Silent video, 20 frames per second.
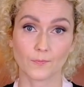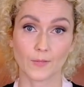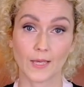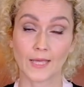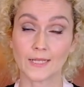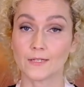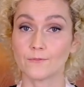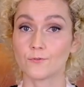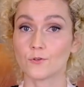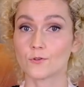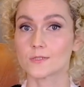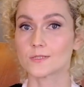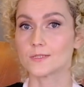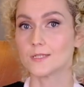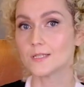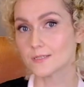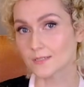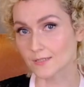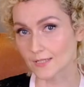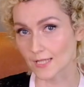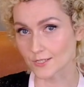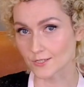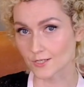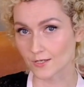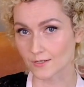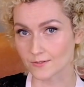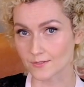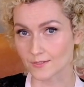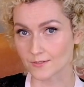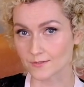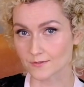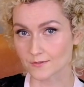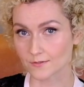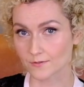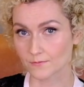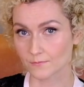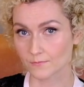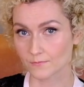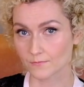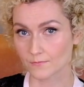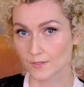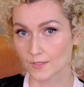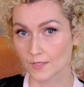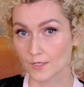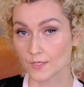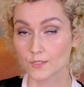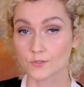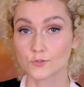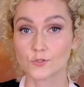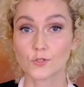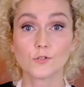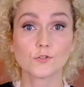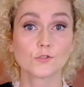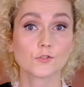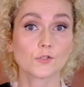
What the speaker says: And if you're a seasoned lash artist, turn